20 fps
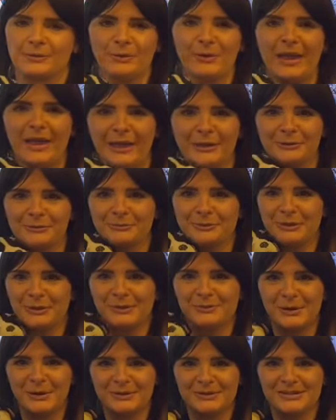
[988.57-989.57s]
will help you,
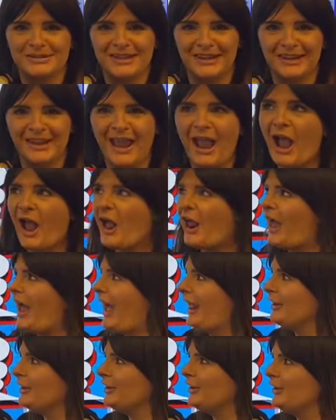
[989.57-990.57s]
won't it?
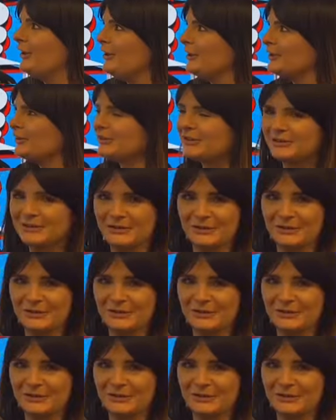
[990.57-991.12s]
And look,